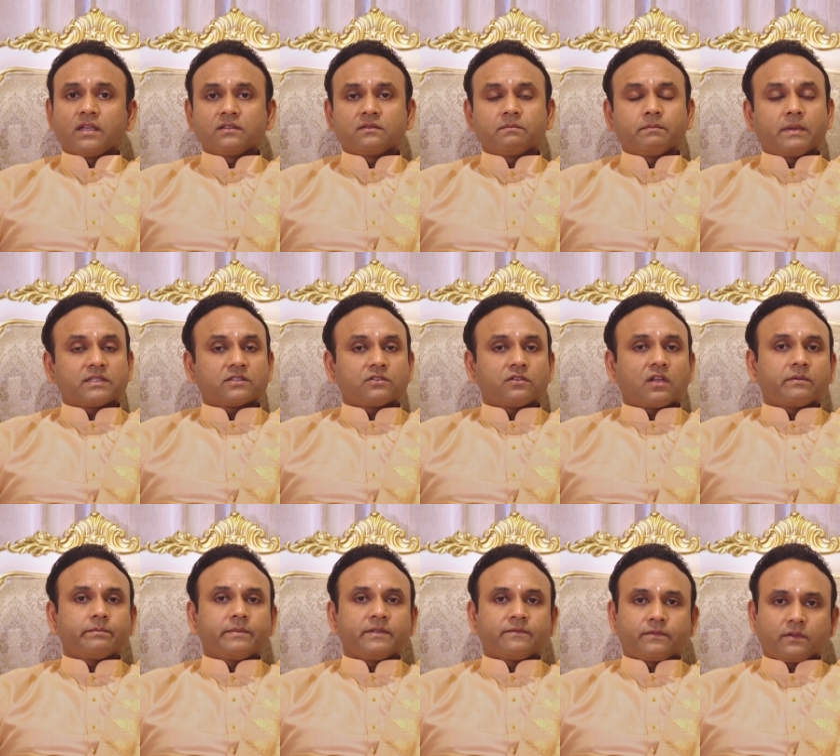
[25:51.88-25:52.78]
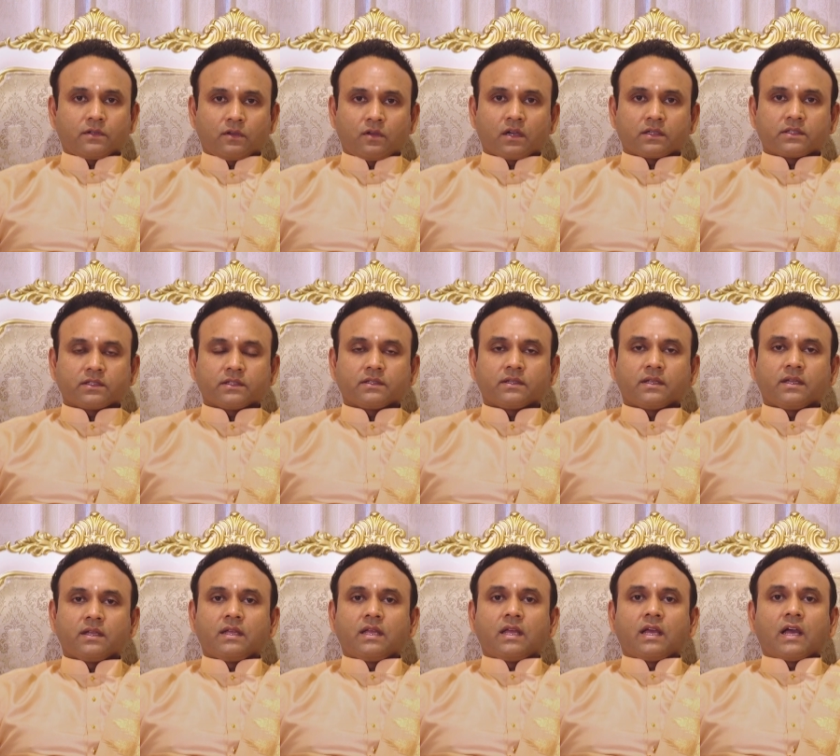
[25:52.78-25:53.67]
must not be forgotten.
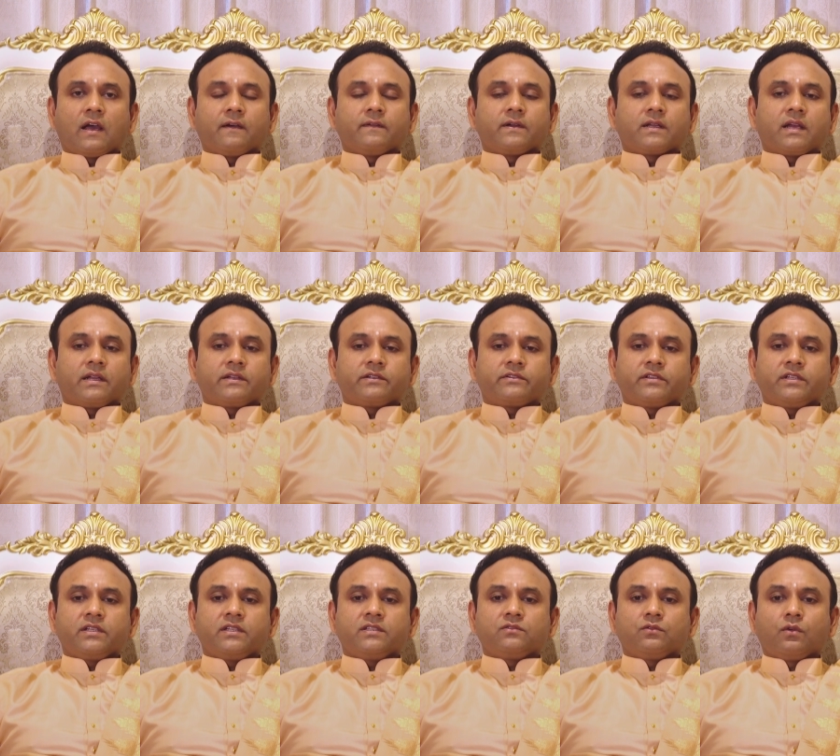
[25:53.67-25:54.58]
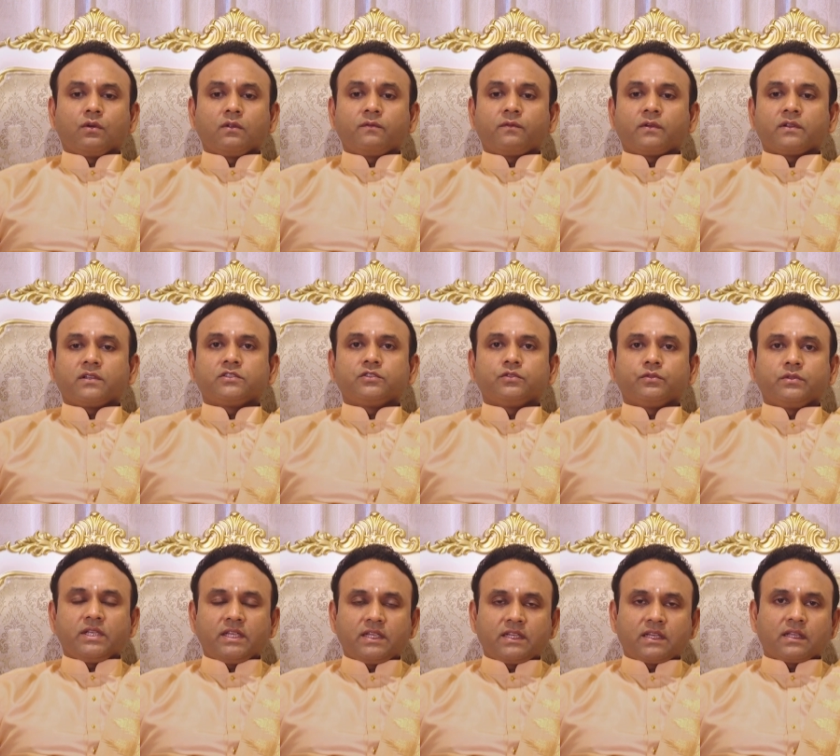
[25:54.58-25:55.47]
Our country is known for its
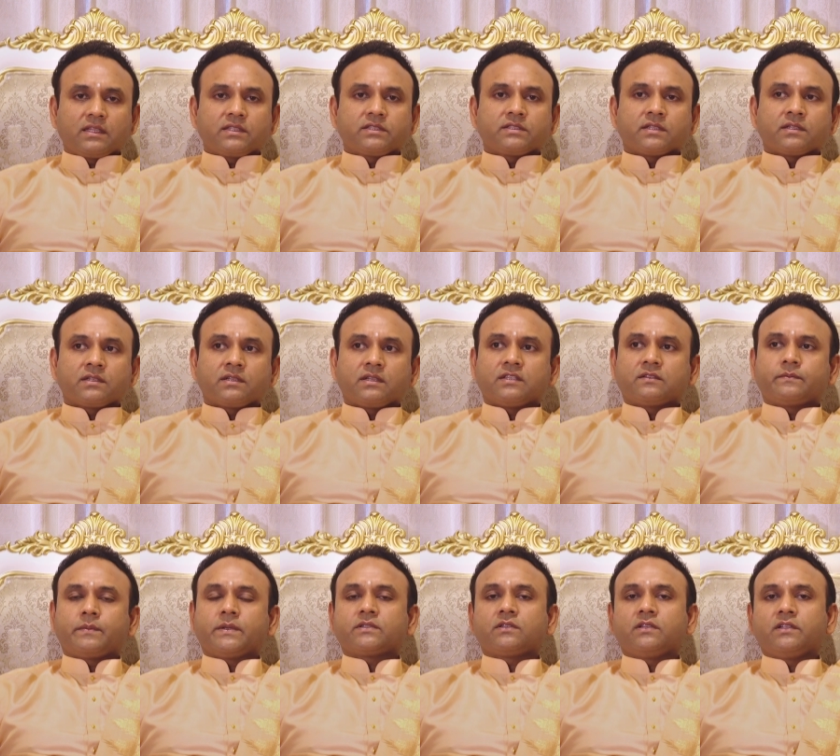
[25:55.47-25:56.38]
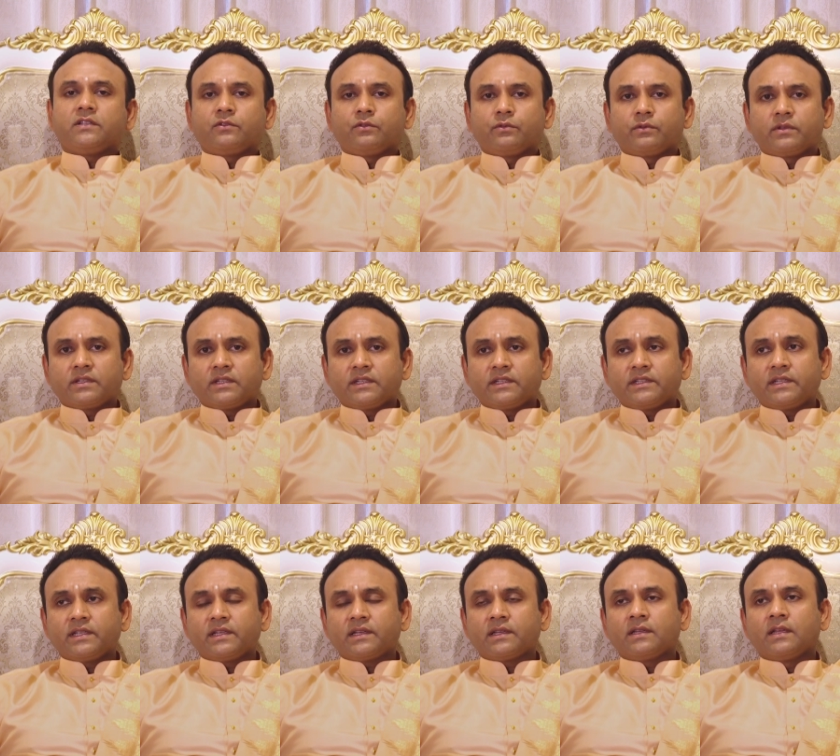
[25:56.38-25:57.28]
unique culture, especially in rural
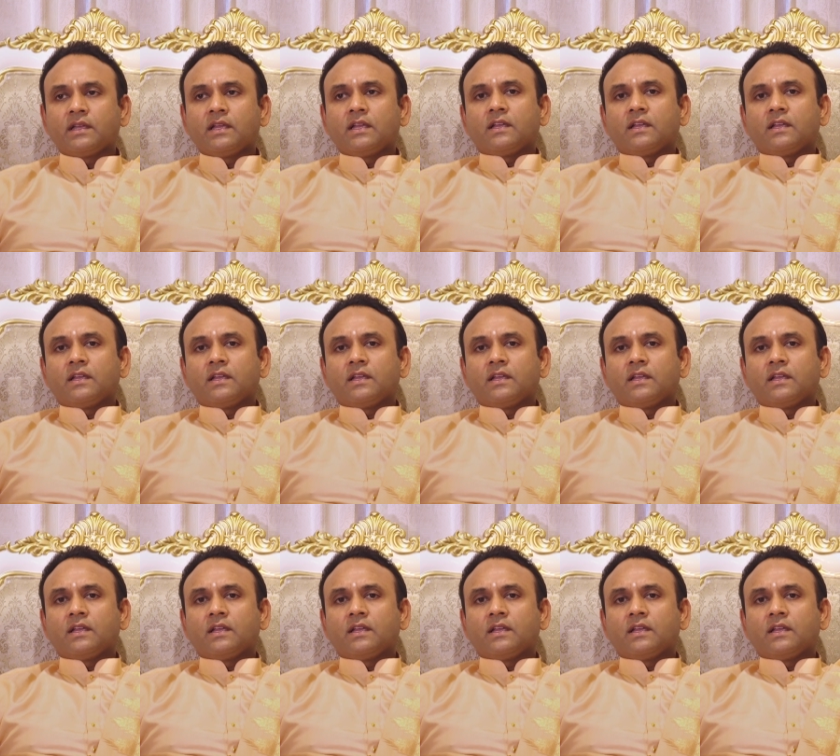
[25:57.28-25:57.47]
India.